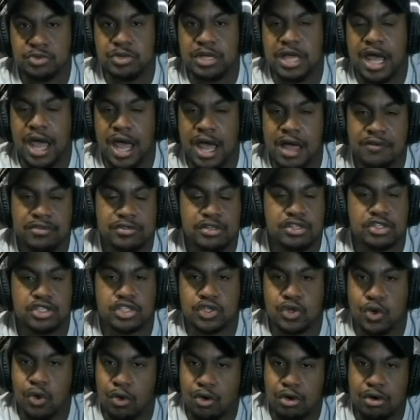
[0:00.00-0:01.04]
We have to
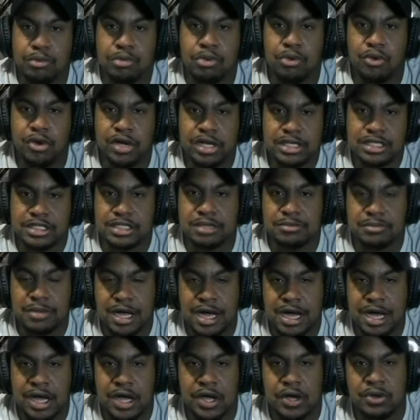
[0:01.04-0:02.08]
score points
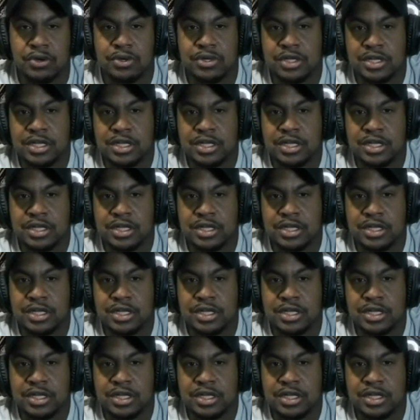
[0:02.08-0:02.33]
somehow."